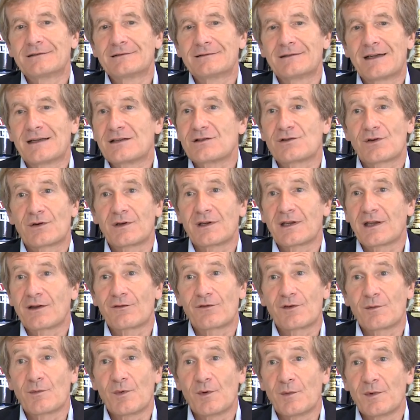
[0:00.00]
Enjoying
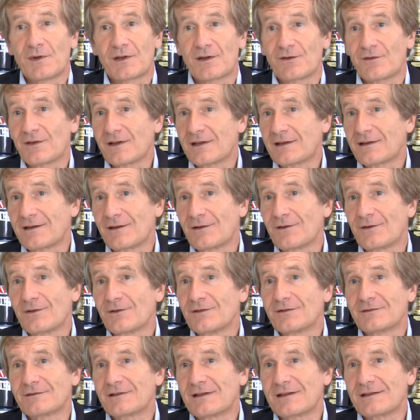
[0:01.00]
every moment of it, you
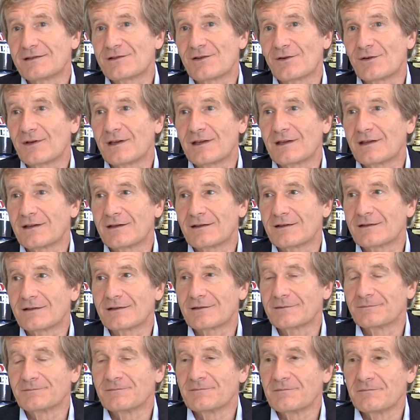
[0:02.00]
know, enjoying
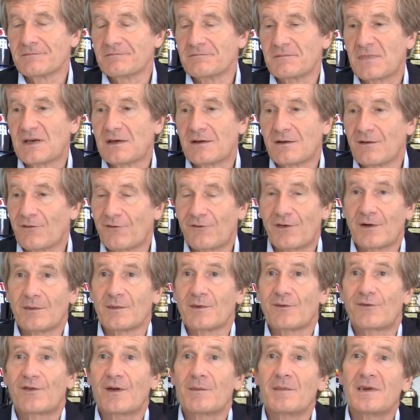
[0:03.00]
when I found
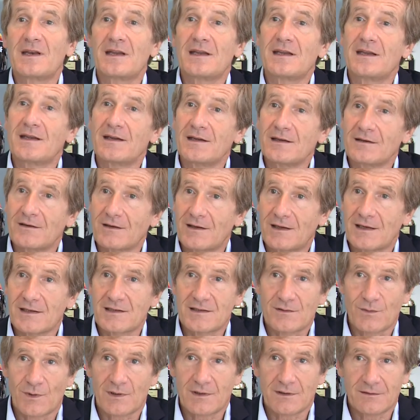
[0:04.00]
the family here, the
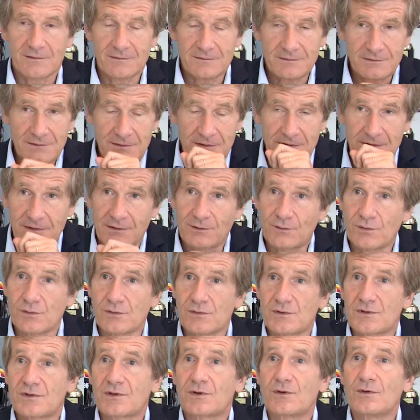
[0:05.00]
kids went to
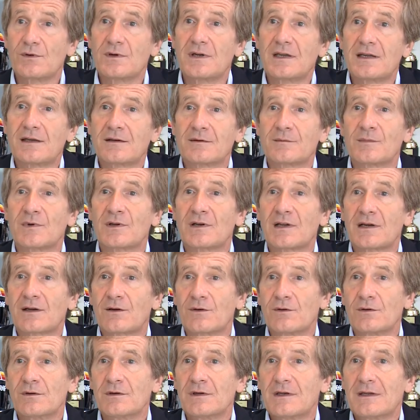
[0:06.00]
school here in
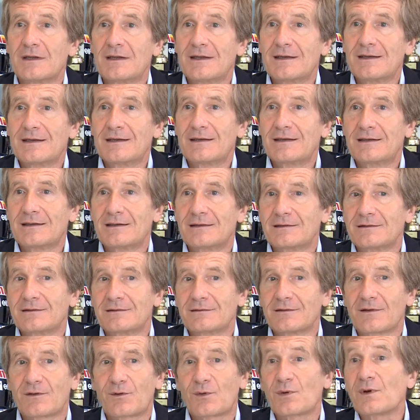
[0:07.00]
Monaco.
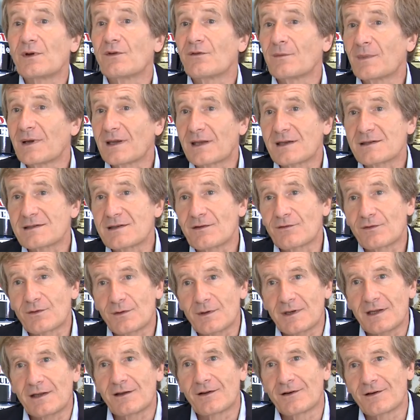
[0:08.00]
3 of my kids have
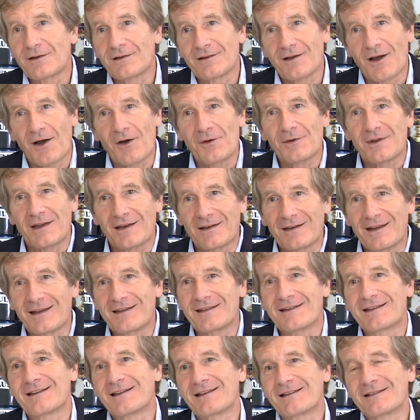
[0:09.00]
already gone out
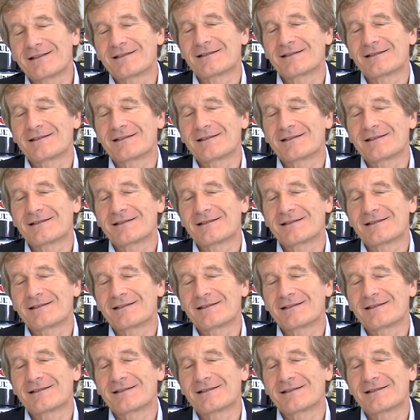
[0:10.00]
and